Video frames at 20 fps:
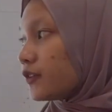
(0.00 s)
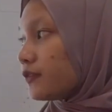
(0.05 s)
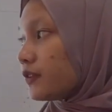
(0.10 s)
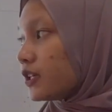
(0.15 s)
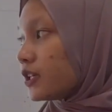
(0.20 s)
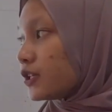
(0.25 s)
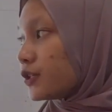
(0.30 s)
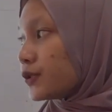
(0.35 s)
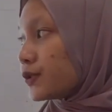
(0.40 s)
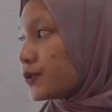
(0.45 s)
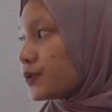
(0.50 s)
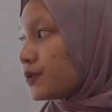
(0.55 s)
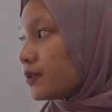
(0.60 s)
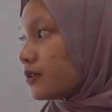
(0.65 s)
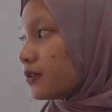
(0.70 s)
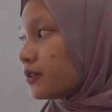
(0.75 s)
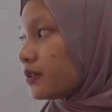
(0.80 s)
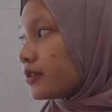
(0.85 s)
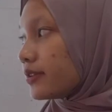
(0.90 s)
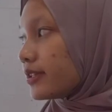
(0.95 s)
it
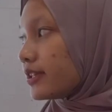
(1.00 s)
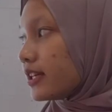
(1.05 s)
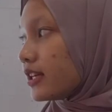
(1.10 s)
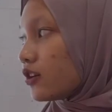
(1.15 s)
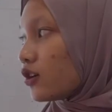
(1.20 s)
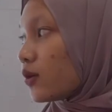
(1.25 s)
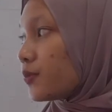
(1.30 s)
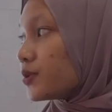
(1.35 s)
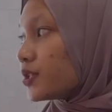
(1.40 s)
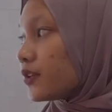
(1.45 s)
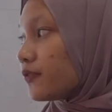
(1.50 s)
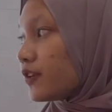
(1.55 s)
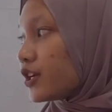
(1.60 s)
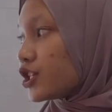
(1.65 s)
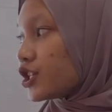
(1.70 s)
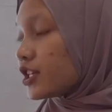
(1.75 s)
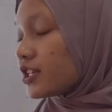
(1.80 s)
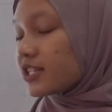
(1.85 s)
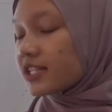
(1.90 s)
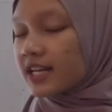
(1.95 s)
using
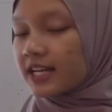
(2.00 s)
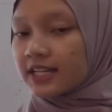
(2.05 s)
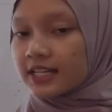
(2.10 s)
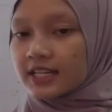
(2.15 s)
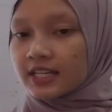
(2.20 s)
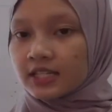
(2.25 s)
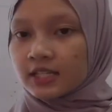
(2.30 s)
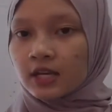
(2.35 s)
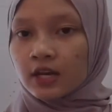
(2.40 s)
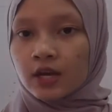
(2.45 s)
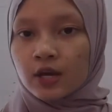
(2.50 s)
observation checklist,